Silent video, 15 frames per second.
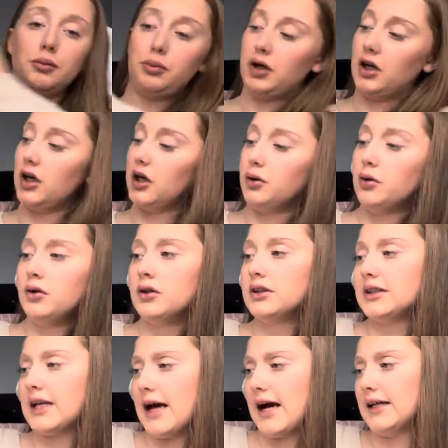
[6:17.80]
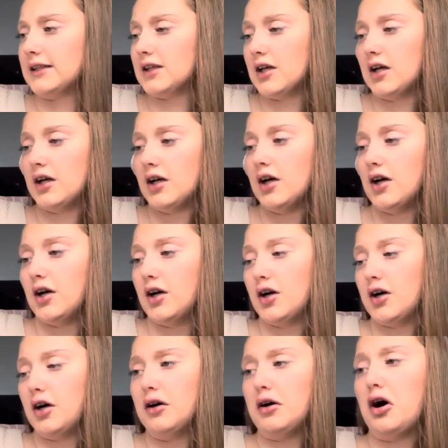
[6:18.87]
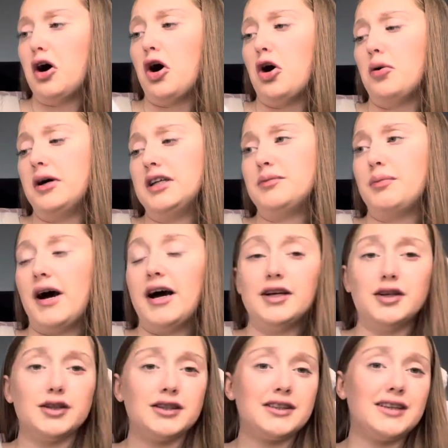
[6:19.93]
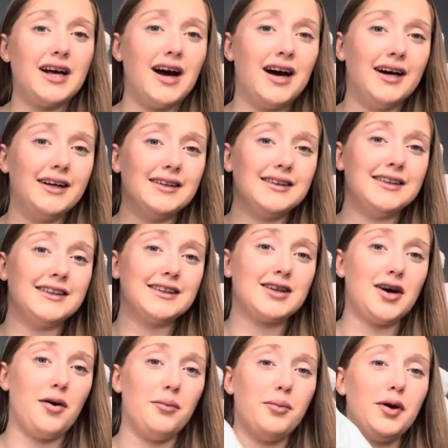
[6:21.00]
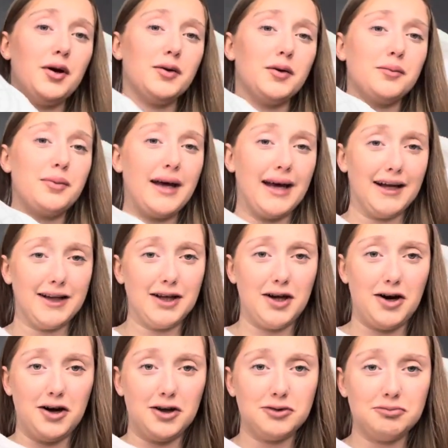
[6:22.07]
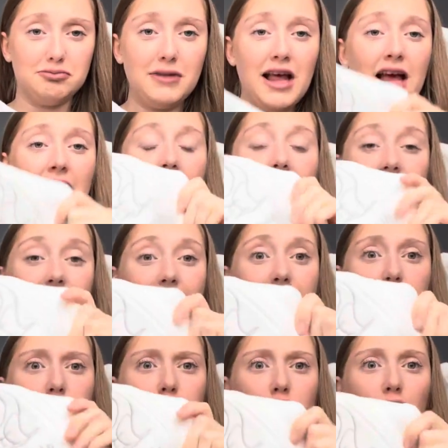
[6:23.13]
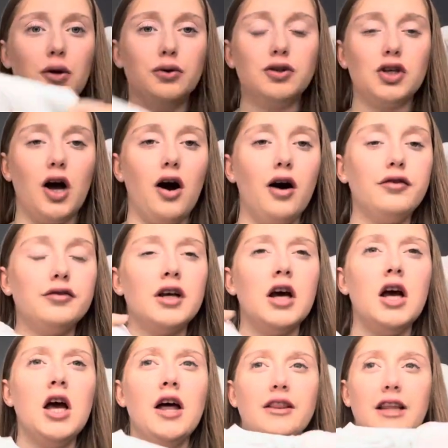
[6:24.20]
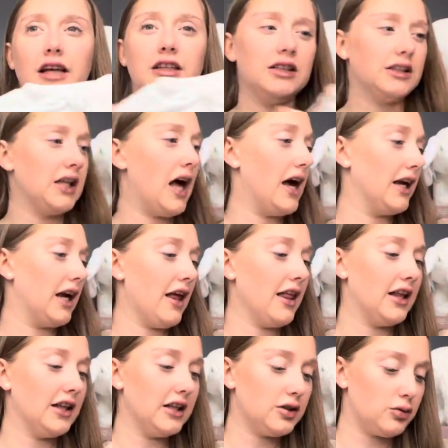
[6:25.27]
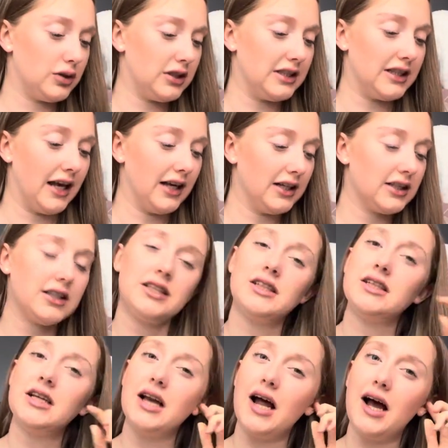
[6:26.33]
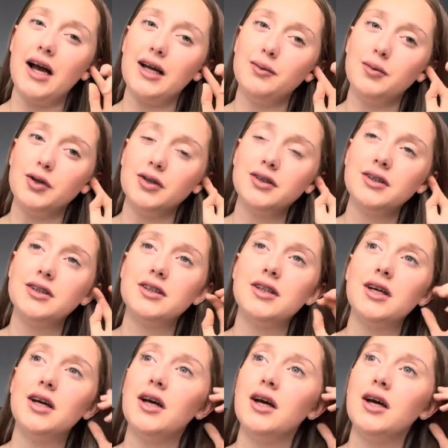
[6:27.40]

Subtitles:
the Pooh says, "Always by your side," and it's got Pooh and Piglet on. And this is so soft. This is like, I think this was 6 to 9 months.